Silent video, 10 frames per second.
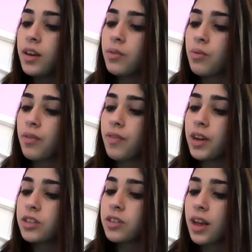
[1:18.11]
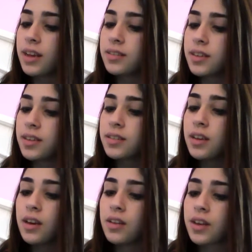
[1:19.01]
the Revenge Classics,
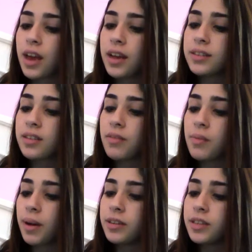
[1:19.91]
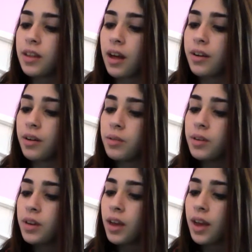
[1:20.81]
The Cask of Amontillado,
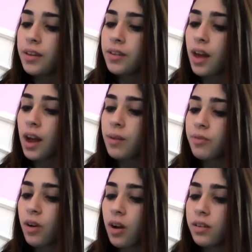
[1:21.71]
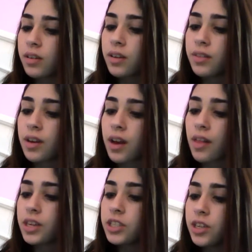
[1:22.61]
and The Hop-Frog, The
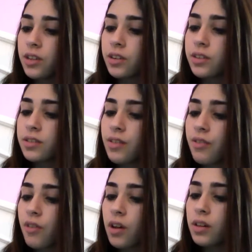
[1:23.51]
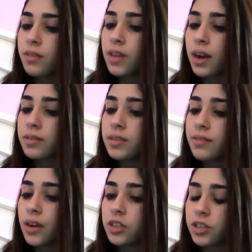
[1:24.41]
Gothic Chillers, The Fall of the House of
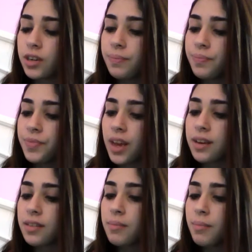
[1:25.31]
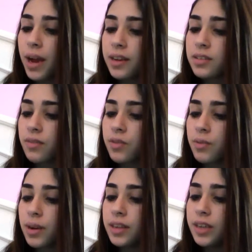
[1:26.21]
Usher, and The Masque of the
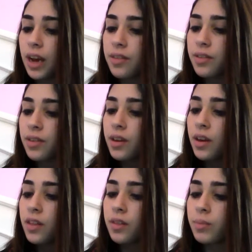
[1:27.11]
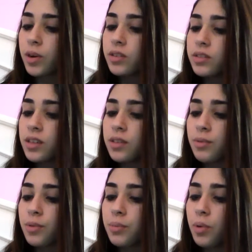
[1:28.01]
Red Death, The Murders in the
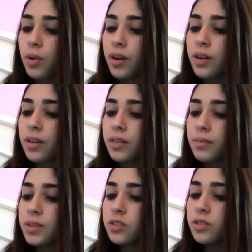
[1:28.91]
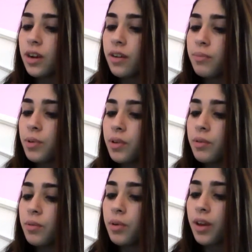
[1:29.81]
Rue Morgue, The Mystery of Marie
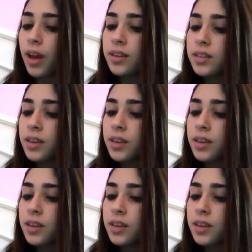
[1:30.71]
Roget,